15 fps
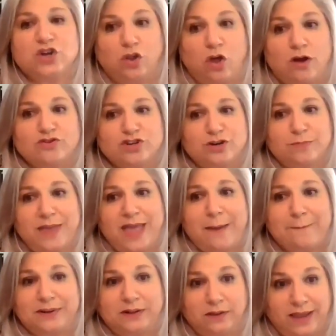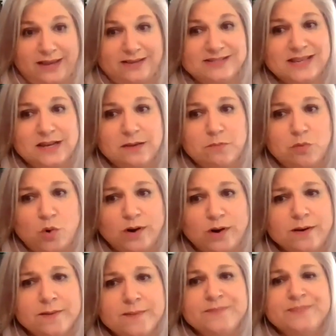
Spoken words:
long-term capital gains anymore.